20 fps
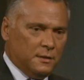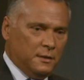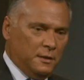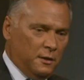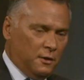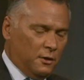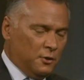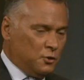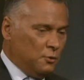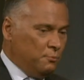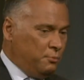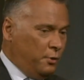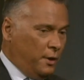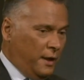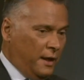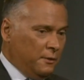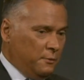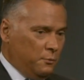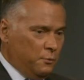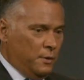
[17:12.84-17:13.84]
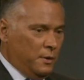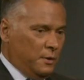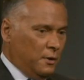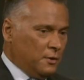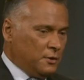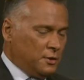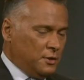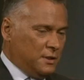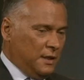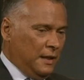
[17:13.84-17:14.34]
and you know I should point out that we're
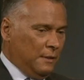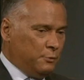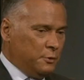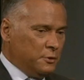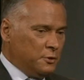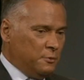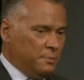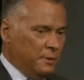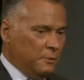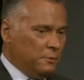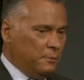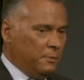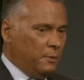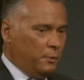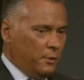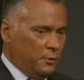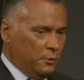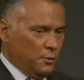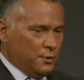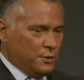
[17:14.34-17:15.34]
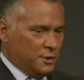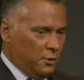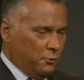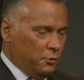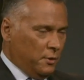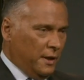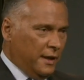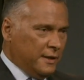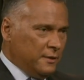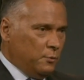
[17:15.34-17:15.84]
not just Aboriginal people, but we're also
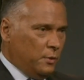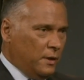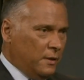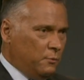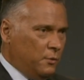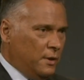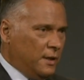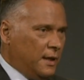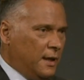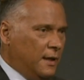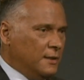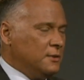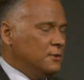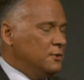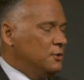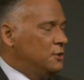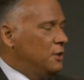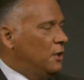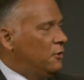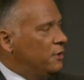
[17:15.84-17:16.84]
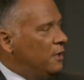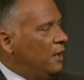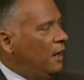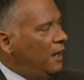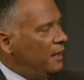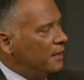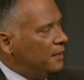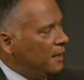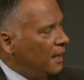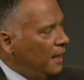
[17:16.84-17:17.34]
related. We're, we're cousins, Joe and
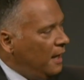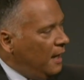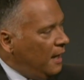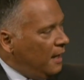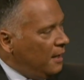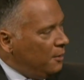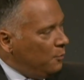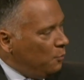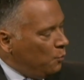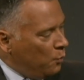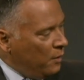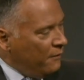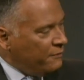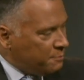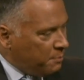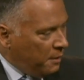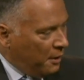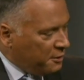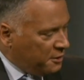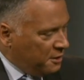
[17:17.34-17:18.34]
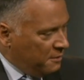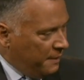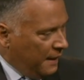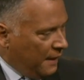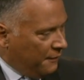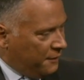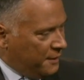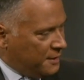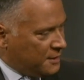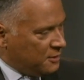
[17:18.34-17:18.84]
I, and we've spoken
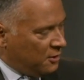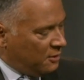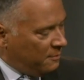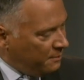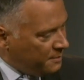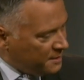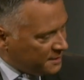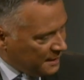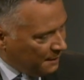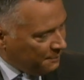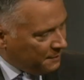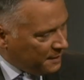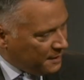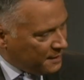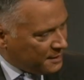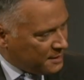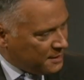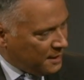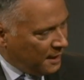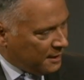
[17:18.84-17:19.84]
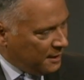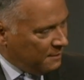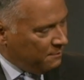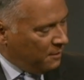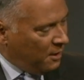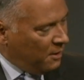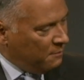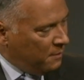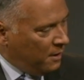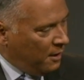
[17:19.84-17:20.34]
about this. And I remember something that stuck in
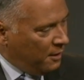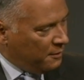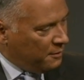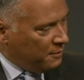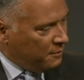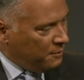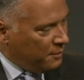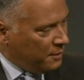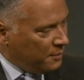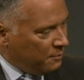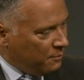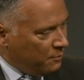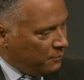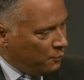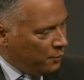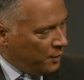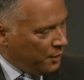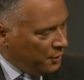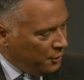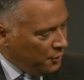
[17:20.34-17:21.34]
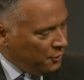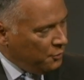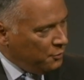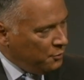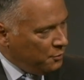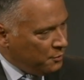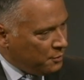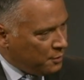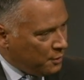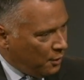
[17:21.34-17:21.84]
my mind that when
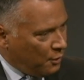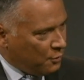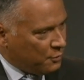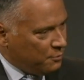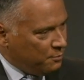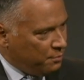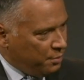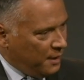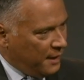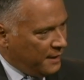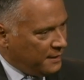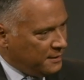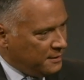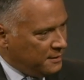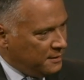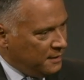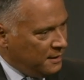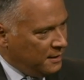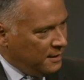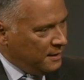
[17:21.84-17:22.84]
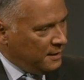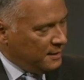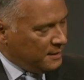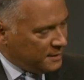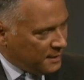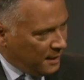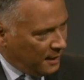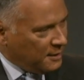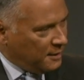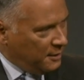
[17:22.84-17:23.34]
you contemplated
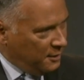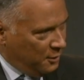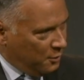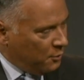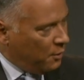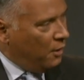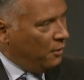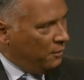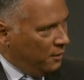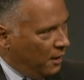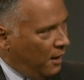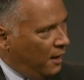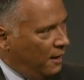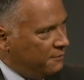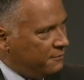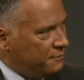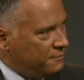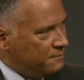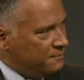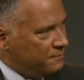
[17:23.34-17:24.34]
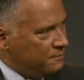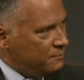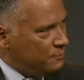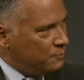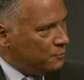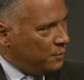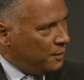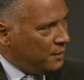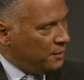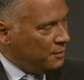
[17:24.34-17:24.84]
taking your own life,
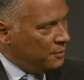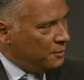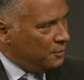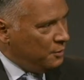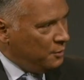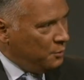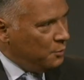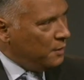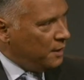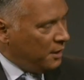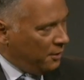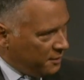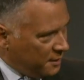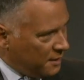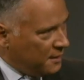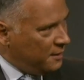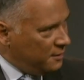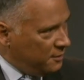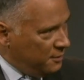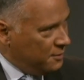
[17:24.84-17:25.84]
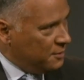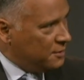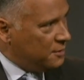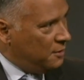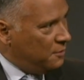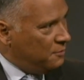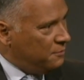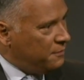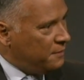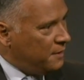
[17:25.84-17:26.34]
when you were going to kill
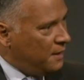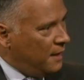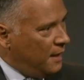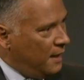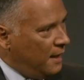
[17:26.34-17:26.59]
yourself,